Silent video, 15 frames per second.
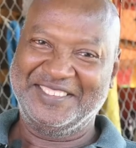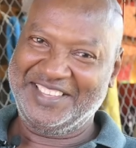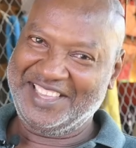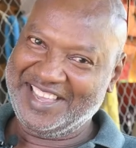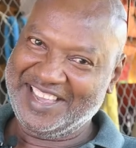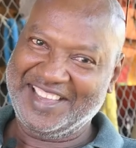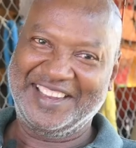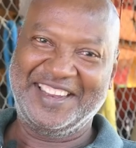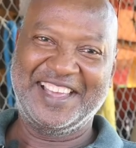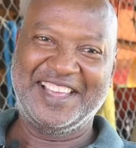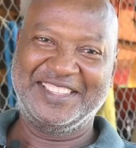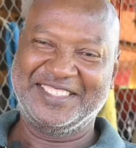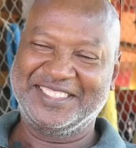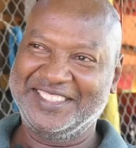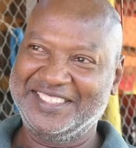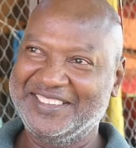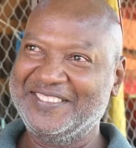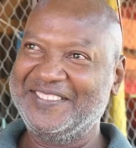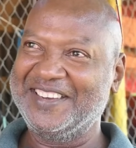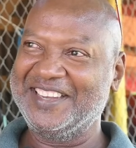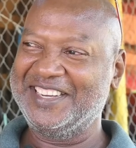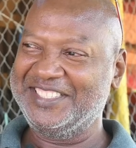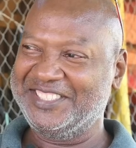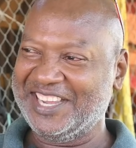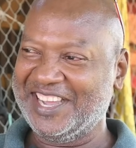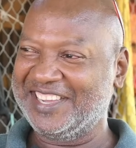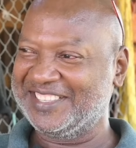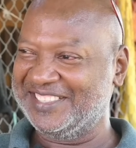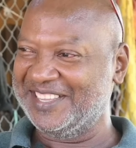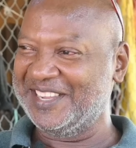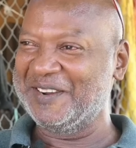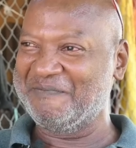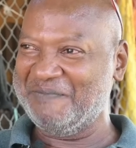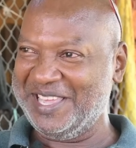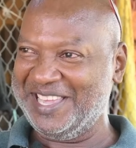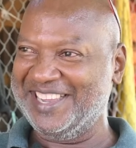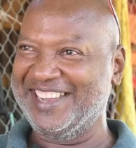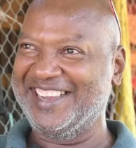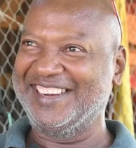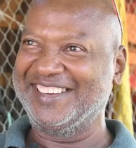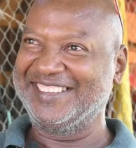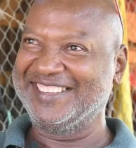Yeah, that's one of Jack's big horse.